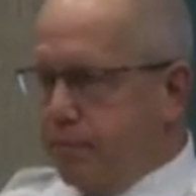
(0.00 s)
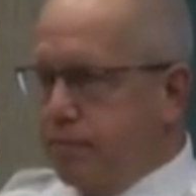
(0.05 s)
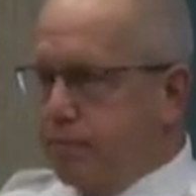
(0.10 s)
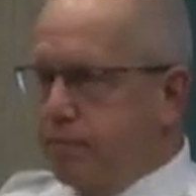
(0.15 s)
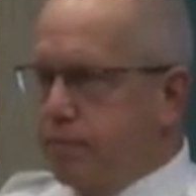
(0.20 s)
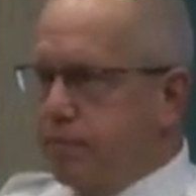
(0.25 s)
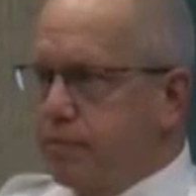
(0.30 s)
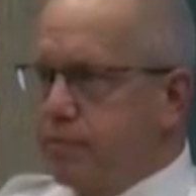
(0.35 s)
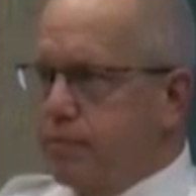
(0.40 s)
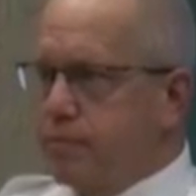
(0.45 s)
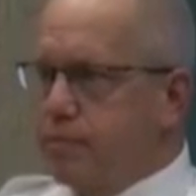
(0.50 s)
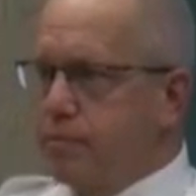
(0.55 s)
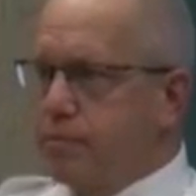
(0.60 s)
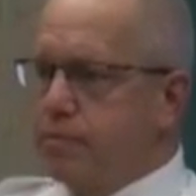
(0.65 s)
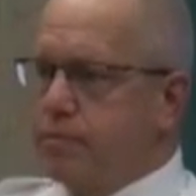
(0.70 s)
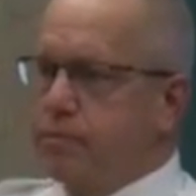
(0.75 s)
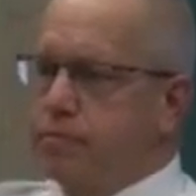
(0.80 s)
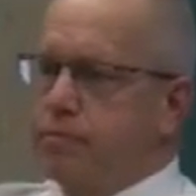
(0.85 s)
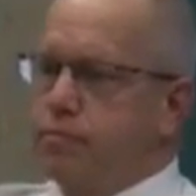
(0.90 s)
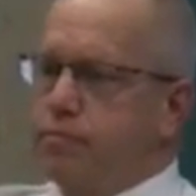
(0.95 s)

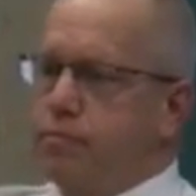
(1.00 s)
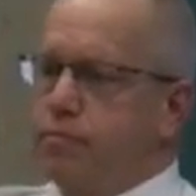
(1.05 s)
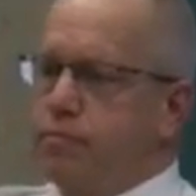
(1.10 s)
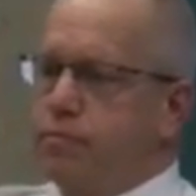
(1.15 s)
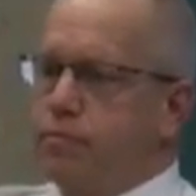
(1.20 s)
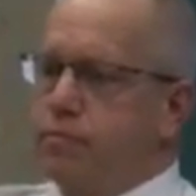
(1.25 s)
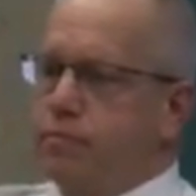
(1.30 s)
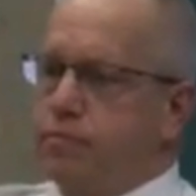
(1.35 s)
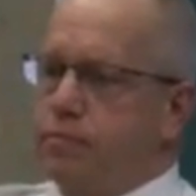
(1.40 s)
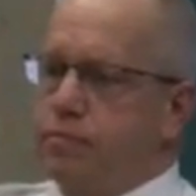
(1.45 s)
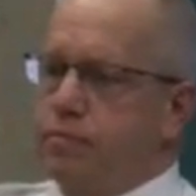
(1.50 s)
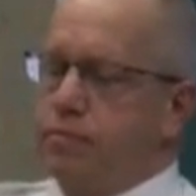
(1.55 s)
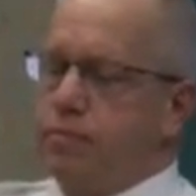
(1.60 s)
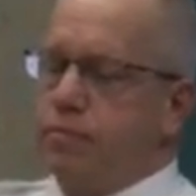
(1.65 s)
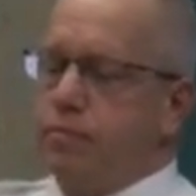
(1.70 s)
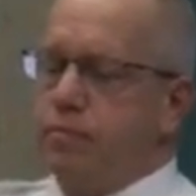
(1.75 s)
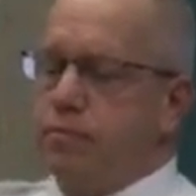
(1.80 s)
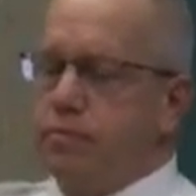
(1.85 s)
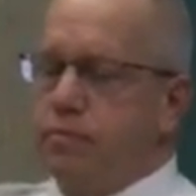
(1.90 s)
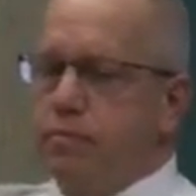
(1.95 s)

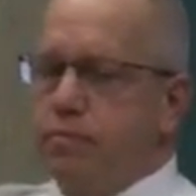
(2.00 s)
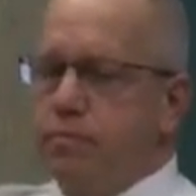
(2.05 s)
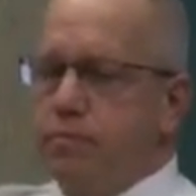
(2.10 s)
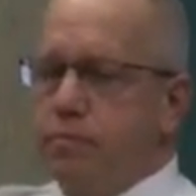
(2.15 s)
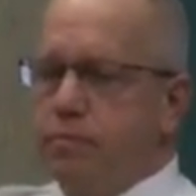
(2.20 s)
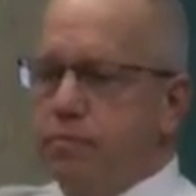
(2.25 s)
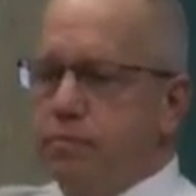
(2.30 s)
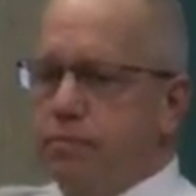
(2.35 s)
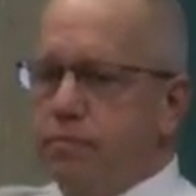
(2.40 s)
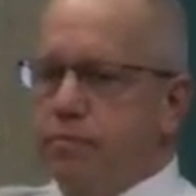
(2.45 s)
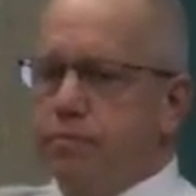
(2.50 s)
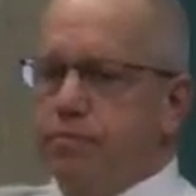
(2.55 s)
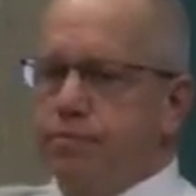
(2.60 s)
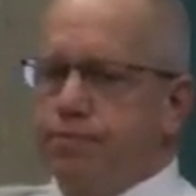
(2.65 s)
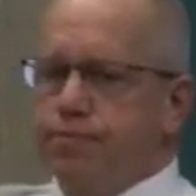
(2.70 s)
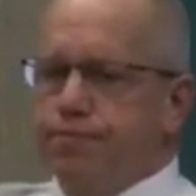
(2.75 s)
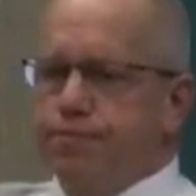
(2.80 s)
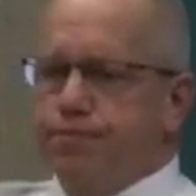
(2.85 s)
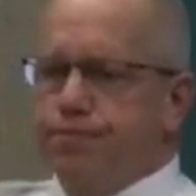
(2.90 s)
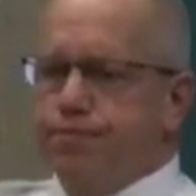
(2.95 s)

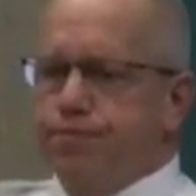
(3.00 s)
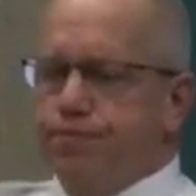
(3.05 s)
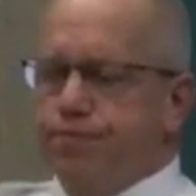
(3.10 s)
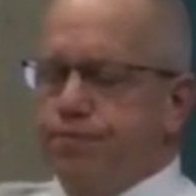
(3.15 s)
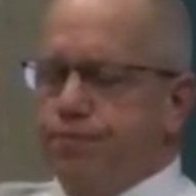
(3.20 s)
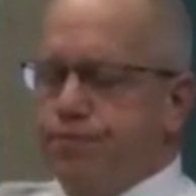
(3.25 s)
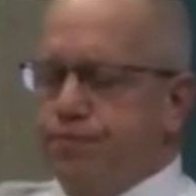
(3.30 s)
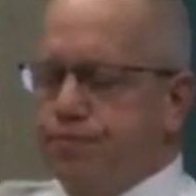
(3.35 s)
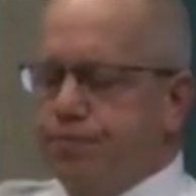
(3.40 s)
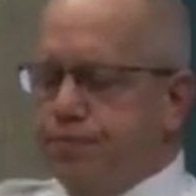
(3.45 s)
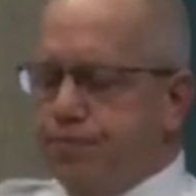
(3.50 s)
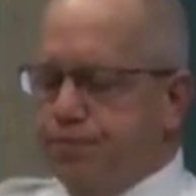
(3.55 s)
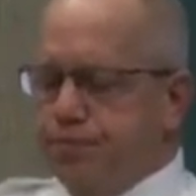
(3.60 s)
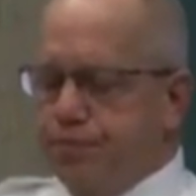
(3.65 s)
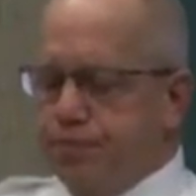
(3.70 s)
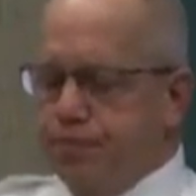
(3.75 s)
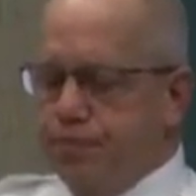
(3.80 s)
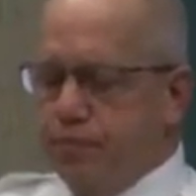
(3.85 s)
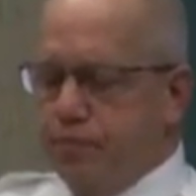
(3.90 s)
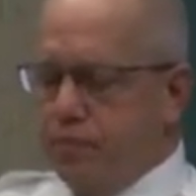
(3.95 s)

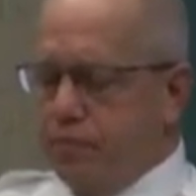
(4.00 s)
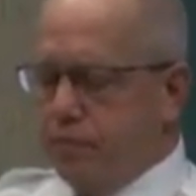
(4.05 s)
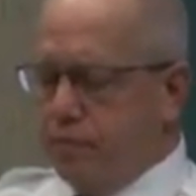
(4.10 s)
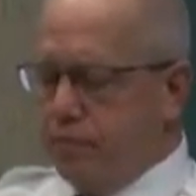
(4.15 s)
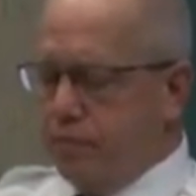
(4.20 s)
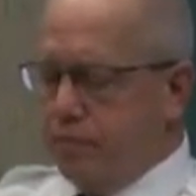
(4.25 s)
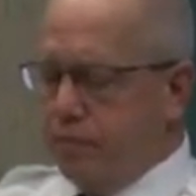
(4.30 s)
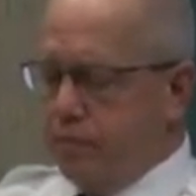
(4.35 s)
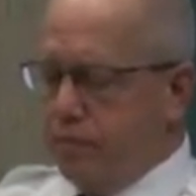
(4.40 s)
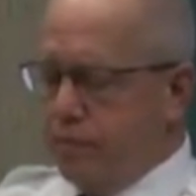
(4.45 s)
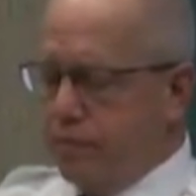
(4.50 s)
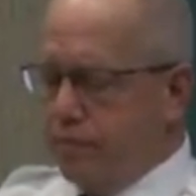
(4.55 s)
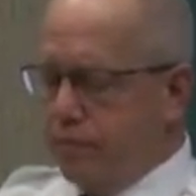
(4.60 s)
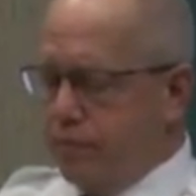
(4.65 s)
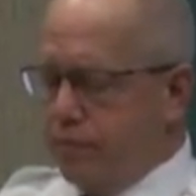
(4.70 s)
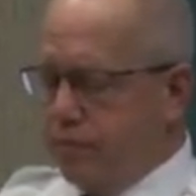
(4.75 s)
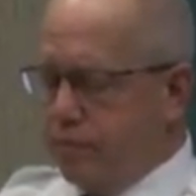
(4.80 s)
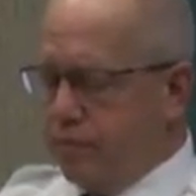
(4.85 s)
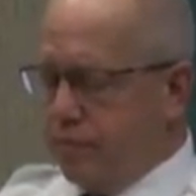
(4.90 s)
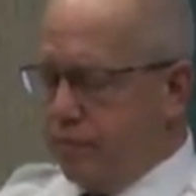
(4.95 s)

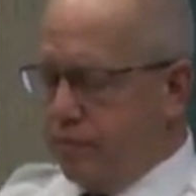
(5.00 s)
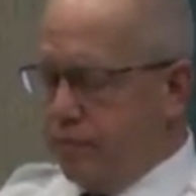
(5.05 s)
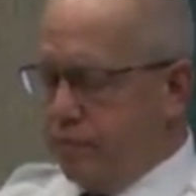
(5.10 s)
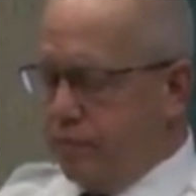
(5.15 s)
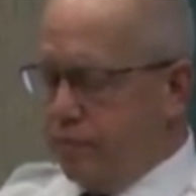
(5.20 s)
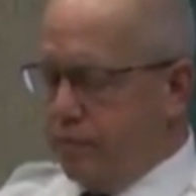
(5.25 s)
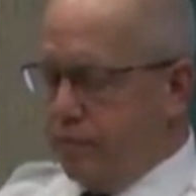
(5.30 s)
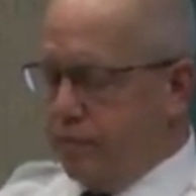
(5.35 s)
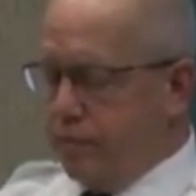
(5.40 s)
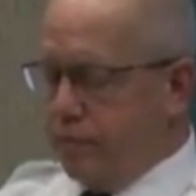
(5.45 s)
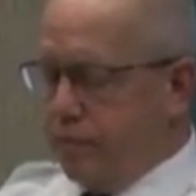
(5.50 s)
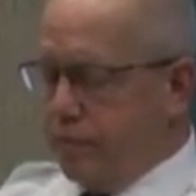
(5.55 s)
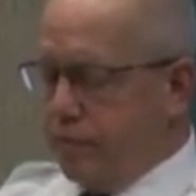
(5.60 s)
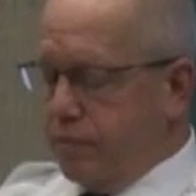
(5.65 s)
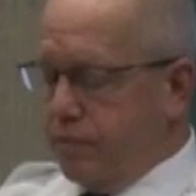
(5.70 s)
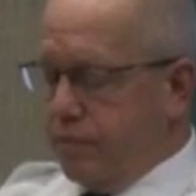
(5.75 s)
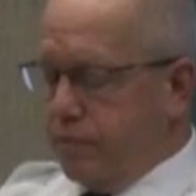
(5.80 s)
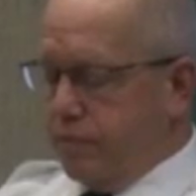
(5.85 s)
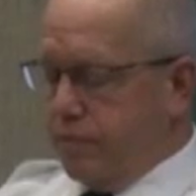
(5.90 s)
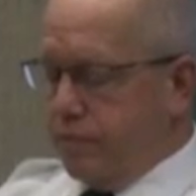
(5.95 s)

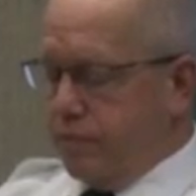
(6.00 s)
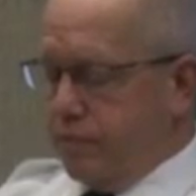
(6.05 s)
This person isn't speaking.